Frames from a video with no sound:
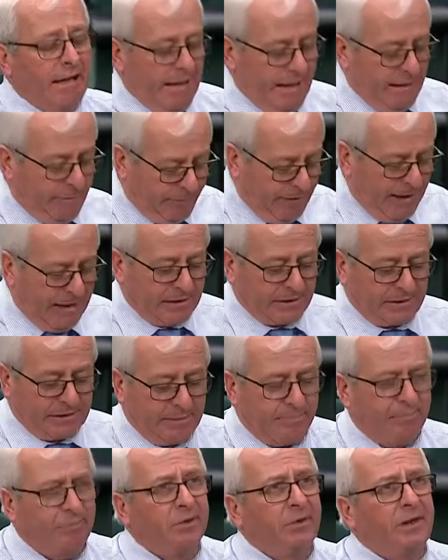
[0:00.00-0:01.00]
In fairness
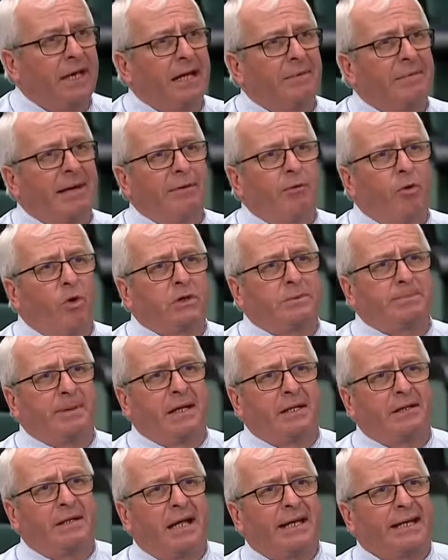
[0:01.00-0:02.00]
them, they can make roads
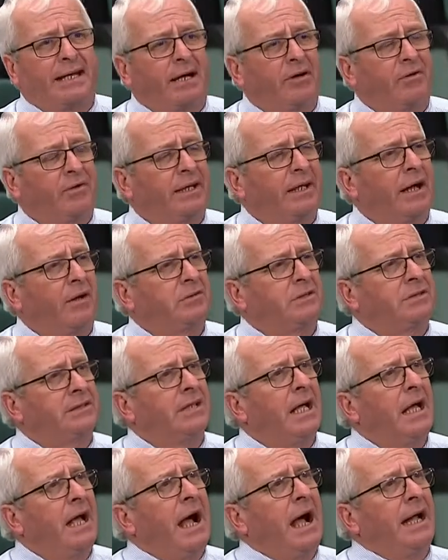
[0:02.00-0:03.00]
better than any county
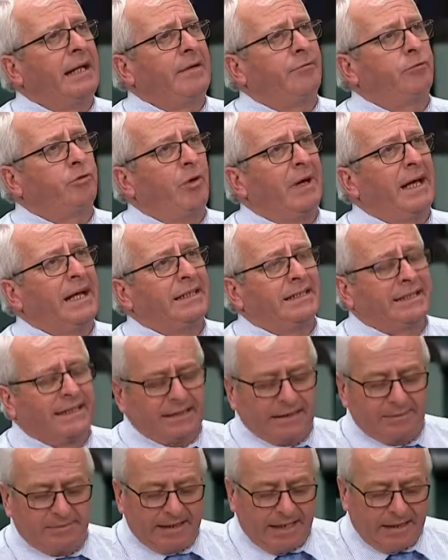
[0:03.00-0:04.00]
councils. And they have drainage
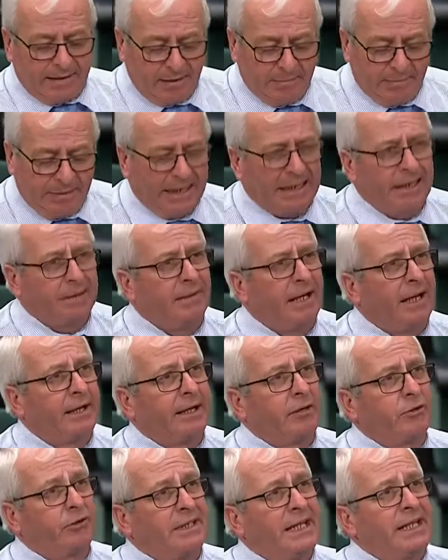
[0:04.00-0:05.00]
systems that are impeccable, and
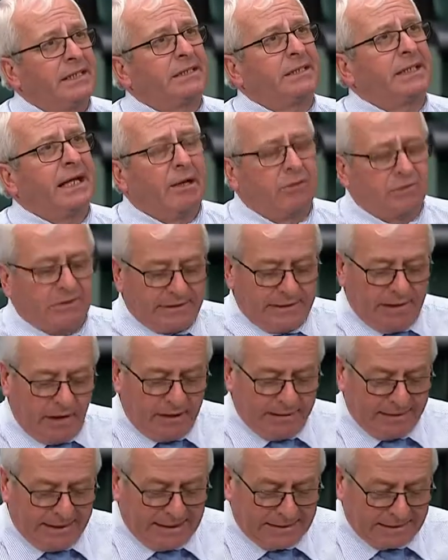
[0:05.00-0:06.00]
they could teach the councils in a
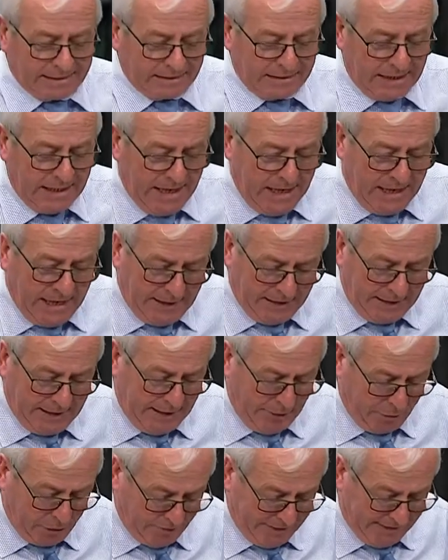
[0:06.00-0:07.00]
lot of cases uh,
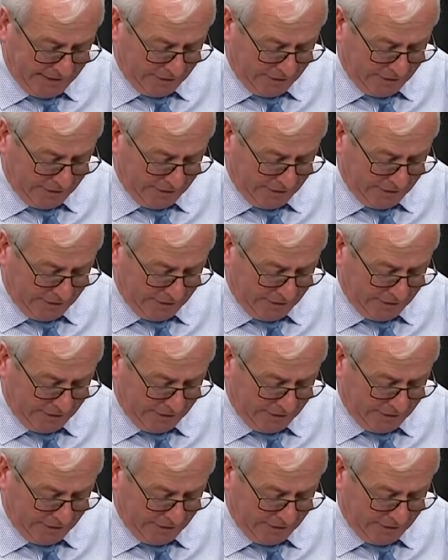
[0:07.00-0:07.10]
how to